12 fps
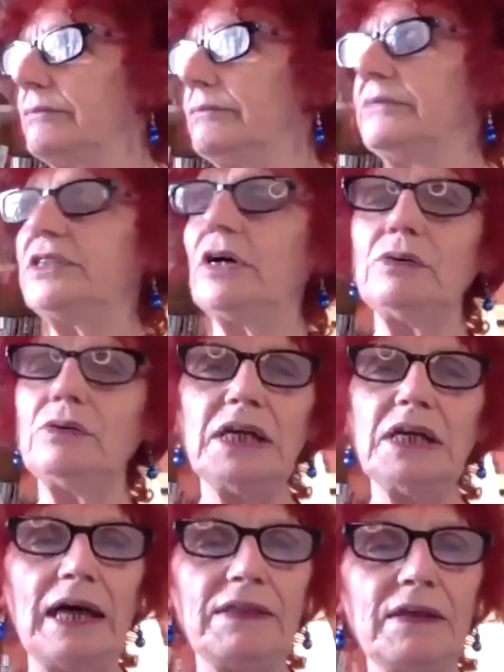So
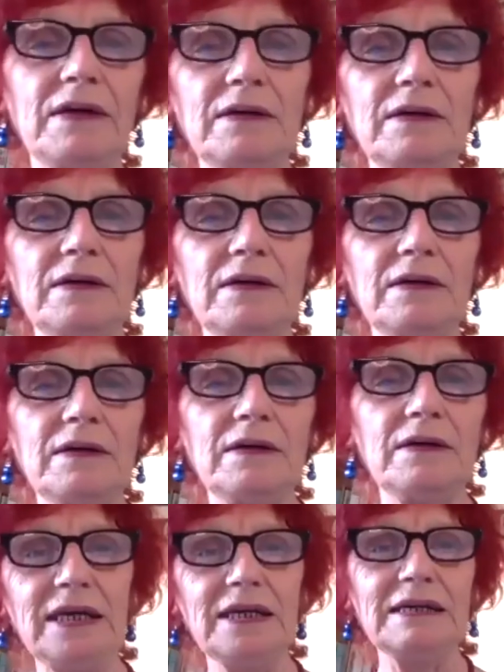together,
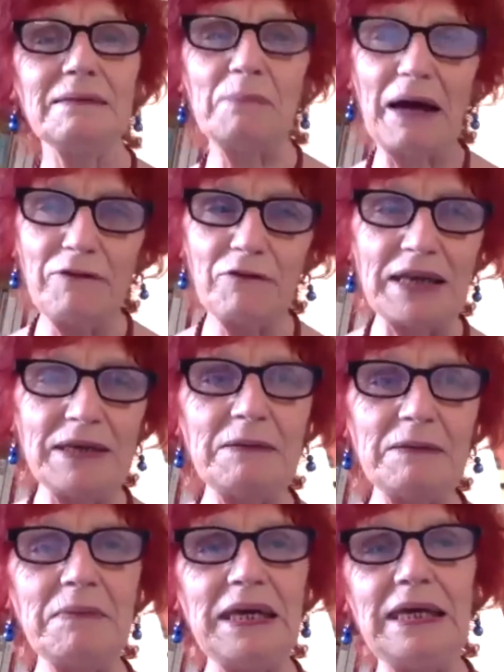we, my friend
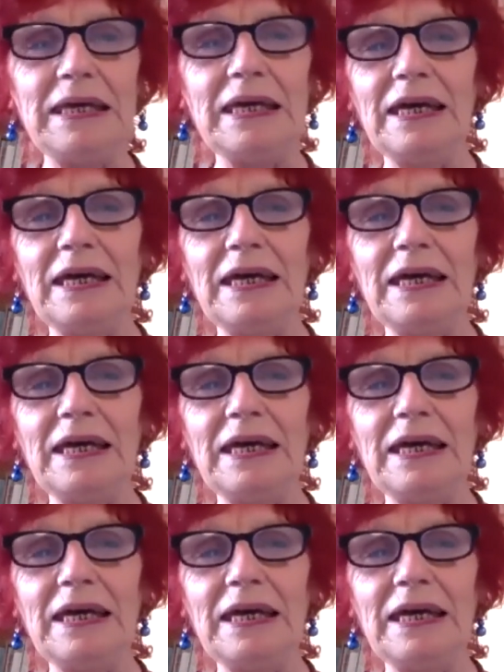and me,